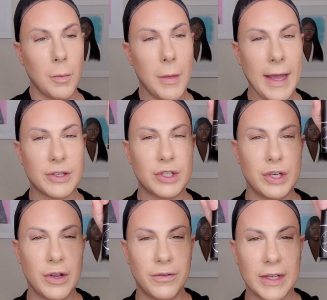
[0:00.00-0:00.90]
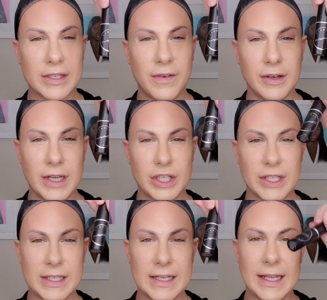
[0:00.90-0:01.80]
MAC Studio Fix
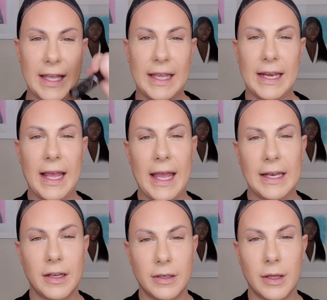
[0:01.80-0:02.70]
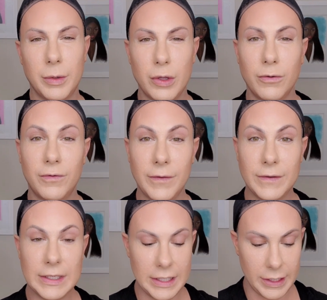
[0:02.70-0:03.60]
foundation stick in
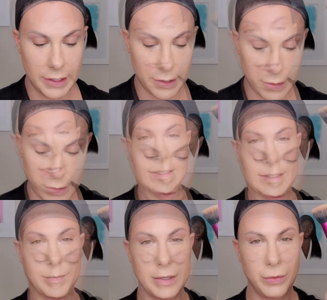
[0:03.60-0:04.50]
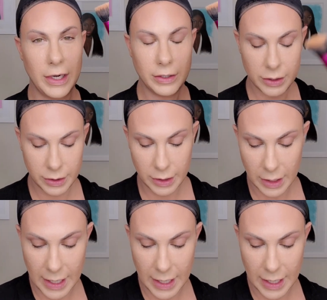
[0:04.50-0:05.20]
NW50, a stippling brush,